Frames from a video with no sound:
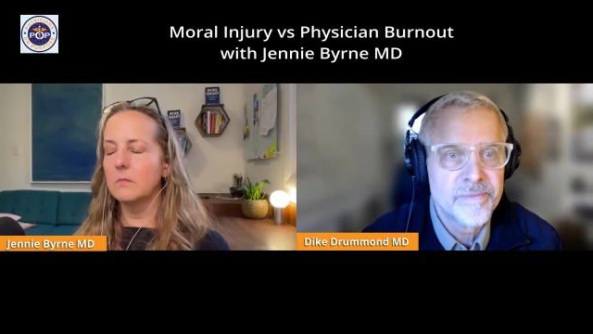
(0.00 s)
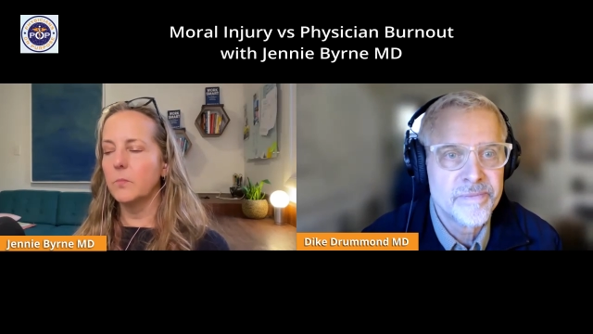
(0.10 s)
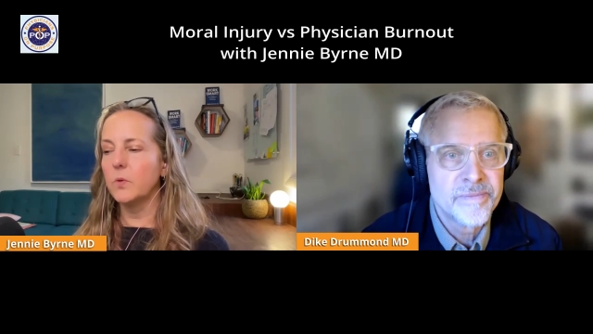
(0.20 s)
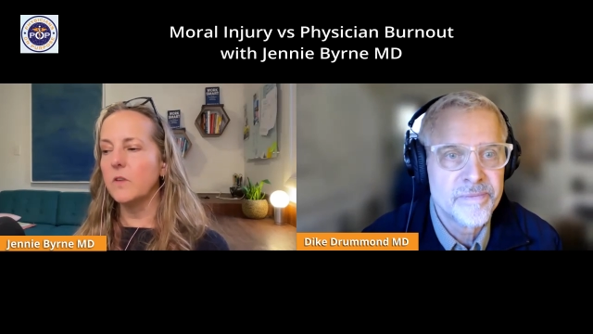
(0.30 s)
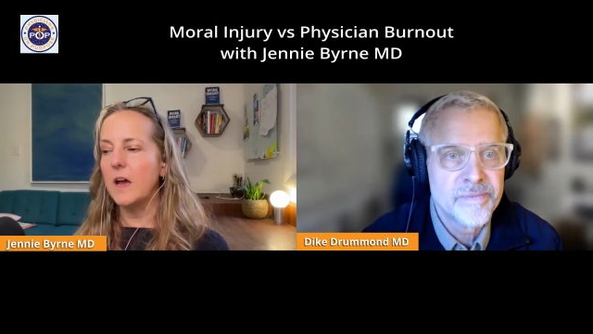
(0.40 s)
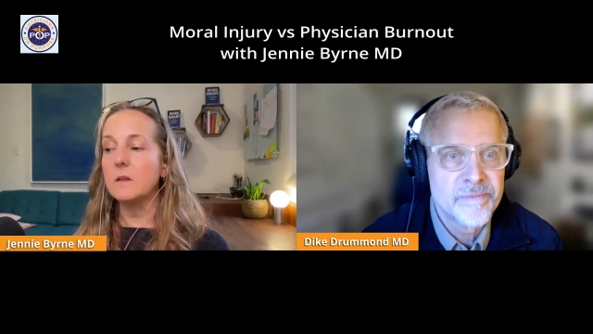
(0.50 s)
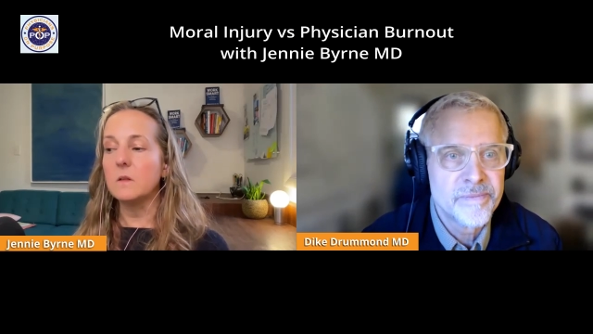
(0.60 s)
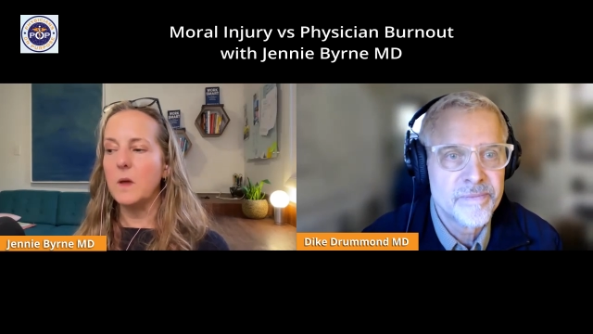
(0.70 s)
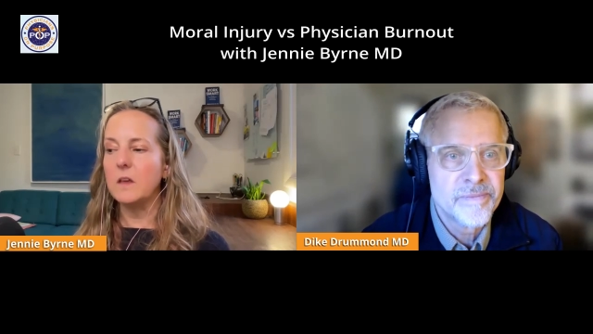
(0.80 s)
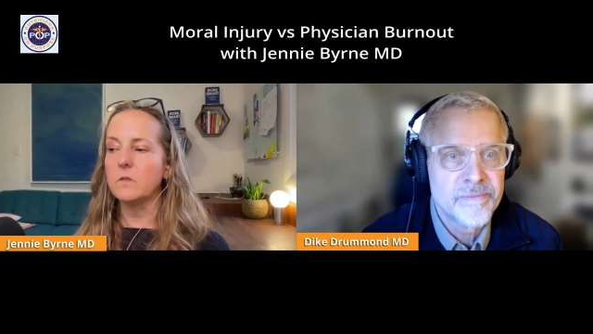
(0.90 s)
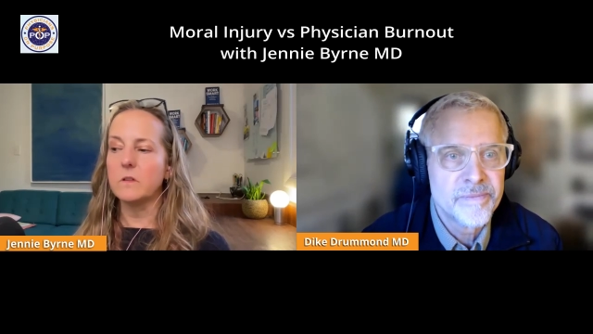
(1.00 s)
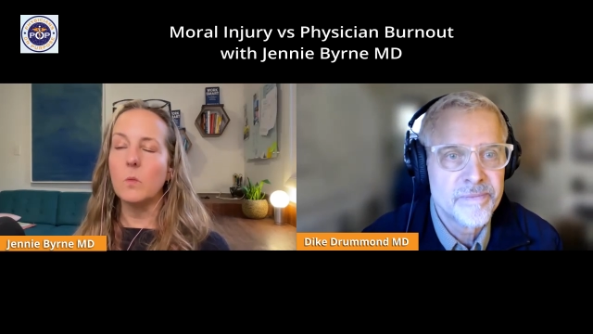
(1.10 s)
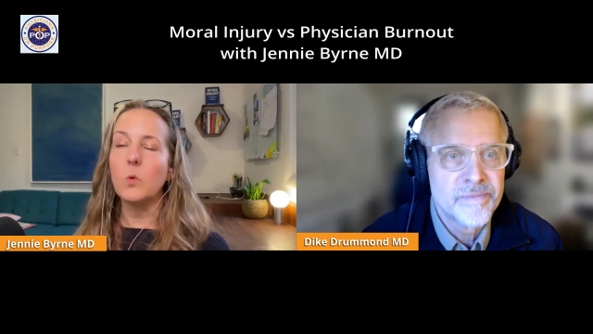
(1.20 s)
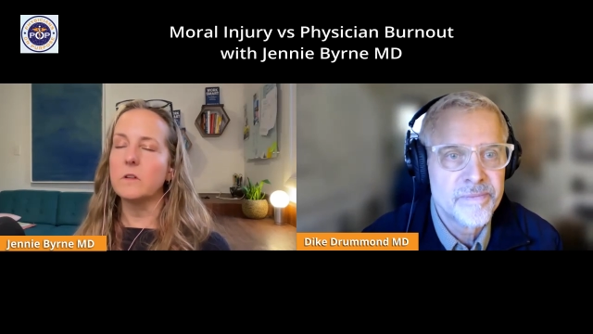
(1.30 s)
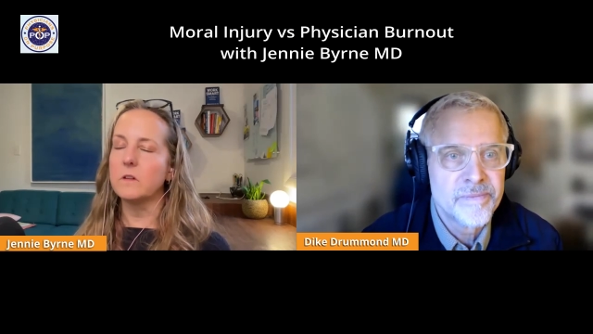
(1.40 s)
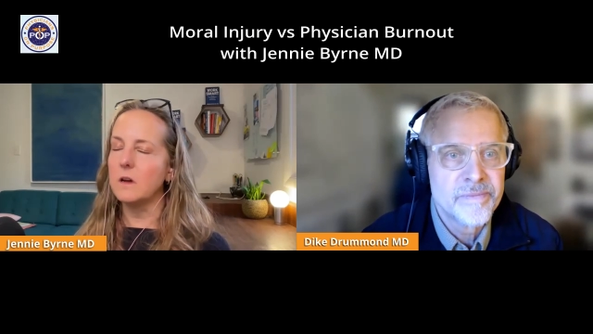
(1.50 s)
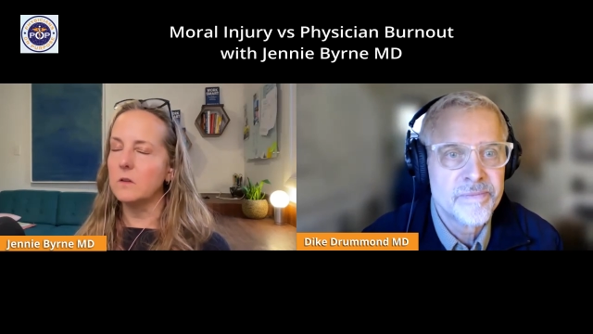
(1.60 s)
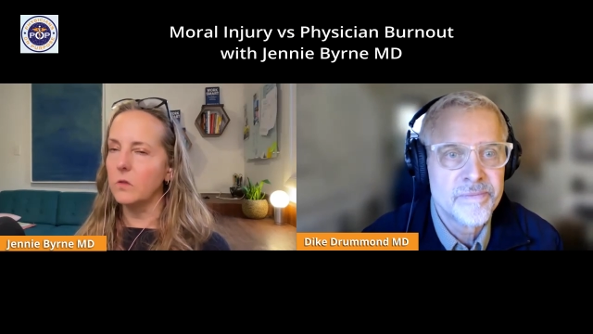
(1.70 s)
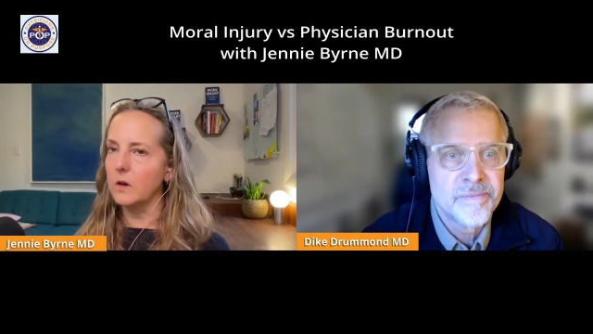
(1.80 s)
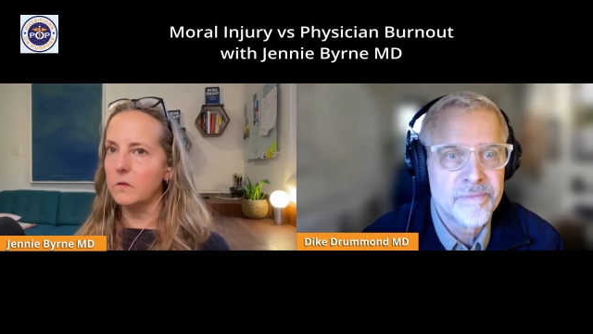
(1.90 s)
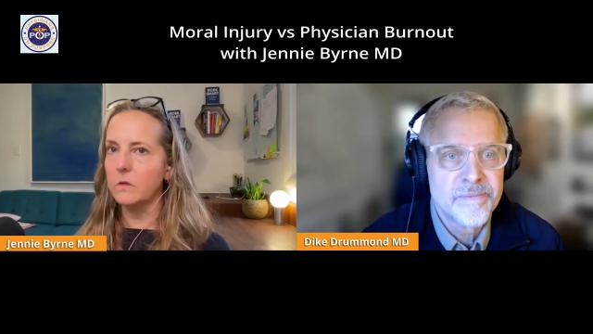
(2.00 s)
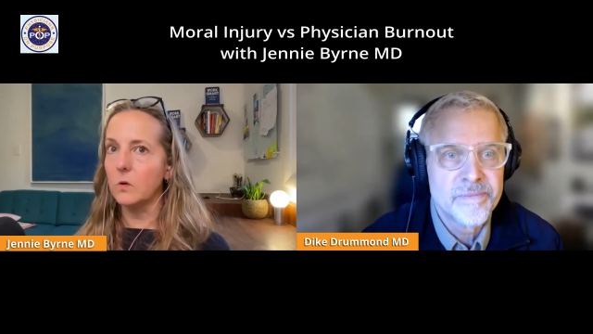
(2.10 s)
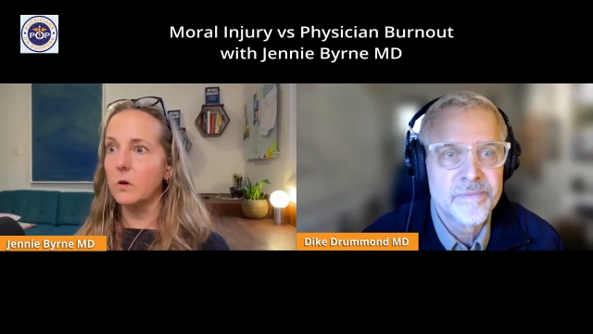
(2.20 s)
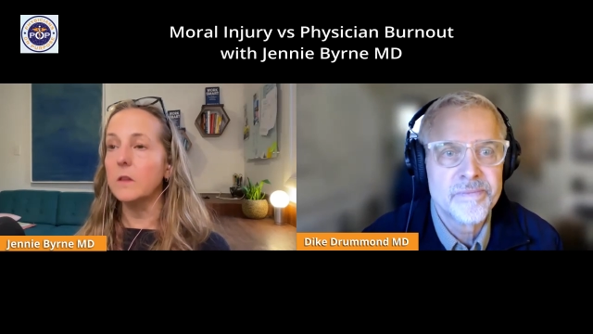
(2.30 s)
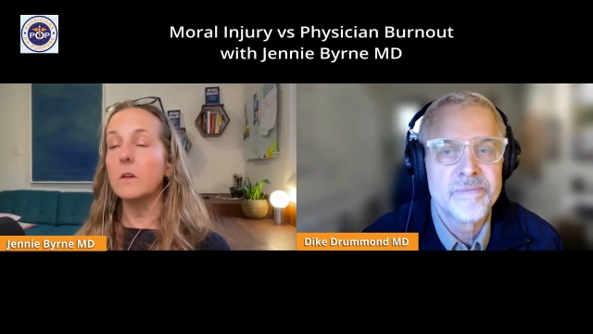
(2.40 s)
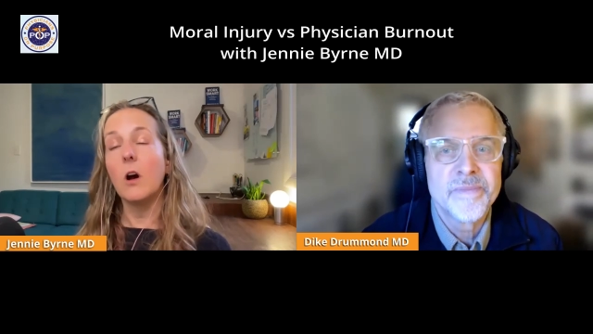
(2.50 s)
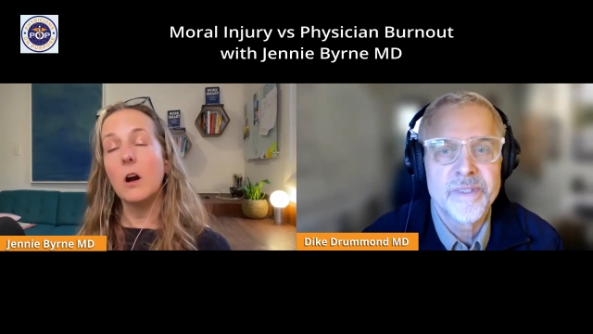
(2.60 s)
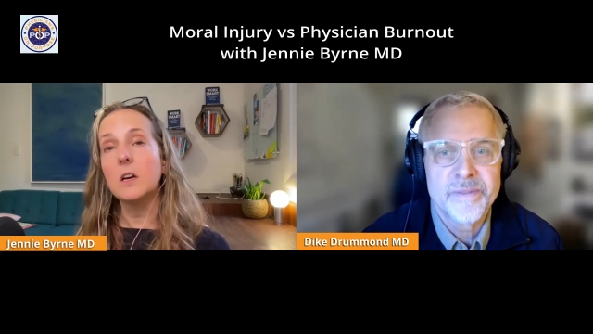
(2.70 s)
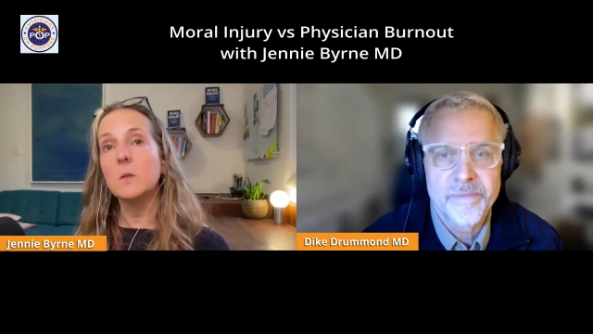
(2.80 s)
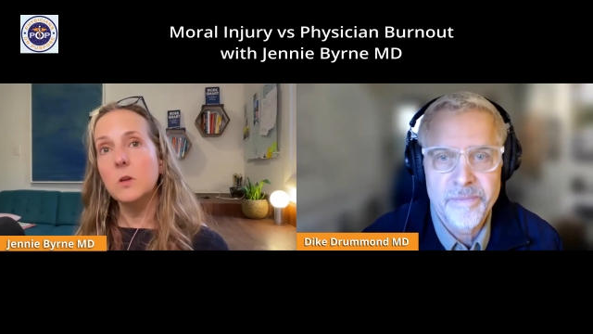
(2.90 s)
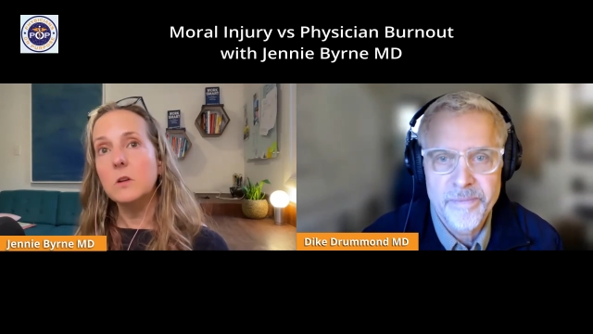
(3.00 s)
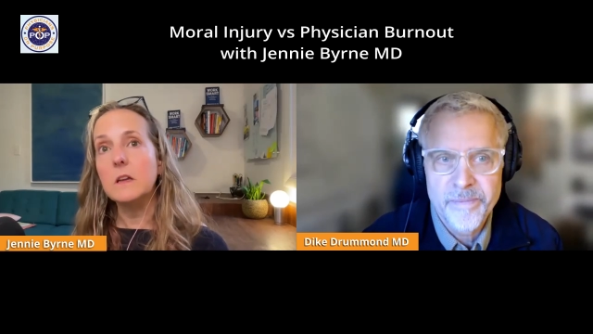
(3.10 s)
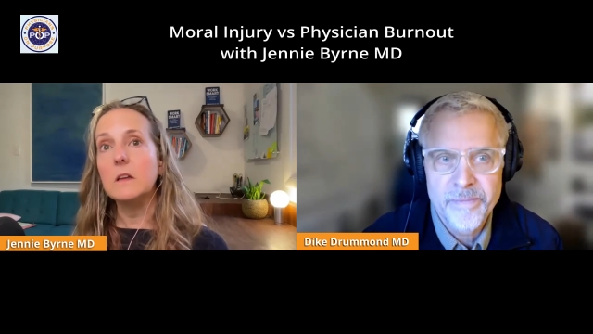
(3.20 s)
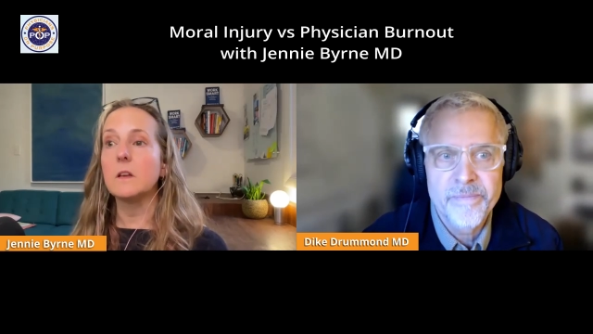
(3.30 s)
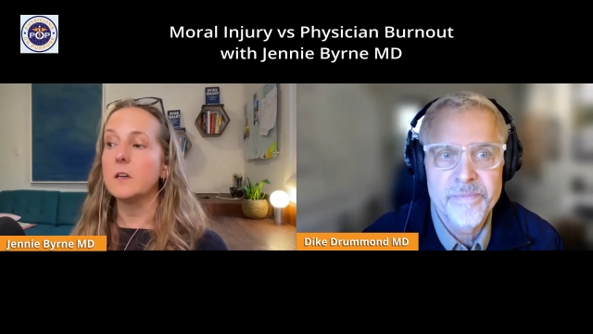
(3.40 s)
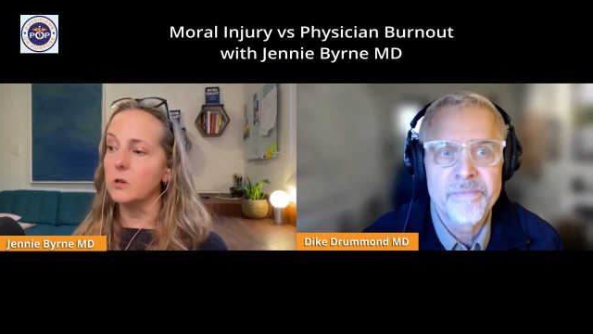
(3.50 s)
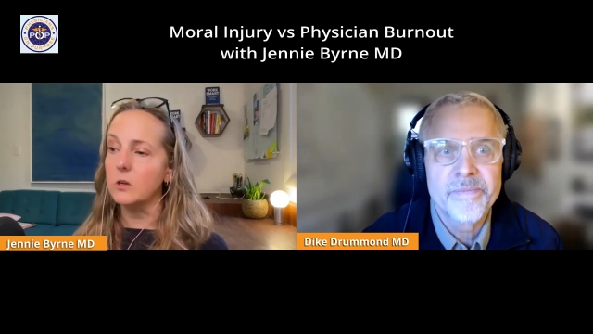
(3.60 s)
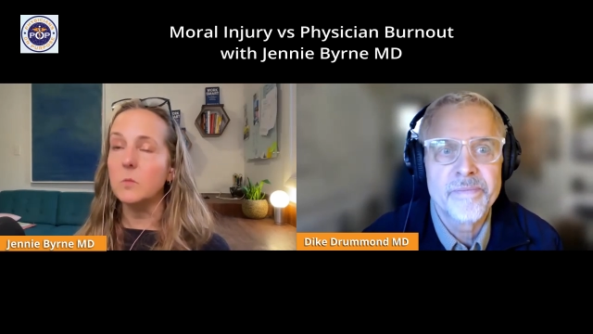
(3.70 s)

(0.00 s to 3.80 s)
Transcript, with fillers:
Speaker 1: provide a space for someone to tell you their story. And there are communities like your